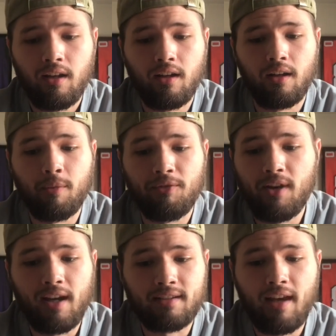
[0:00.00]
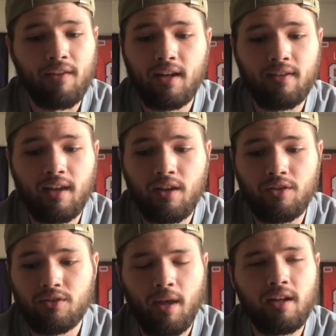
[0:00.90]
If you guys have anything
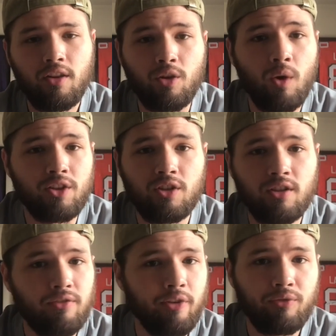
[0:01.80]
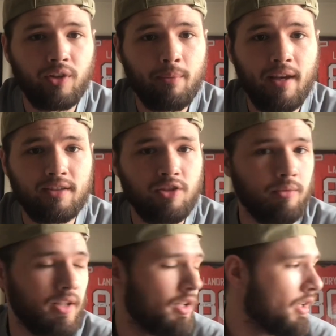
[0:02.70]
else, any other questions, feel free to message
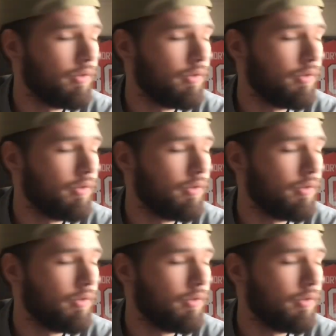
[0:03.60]
me.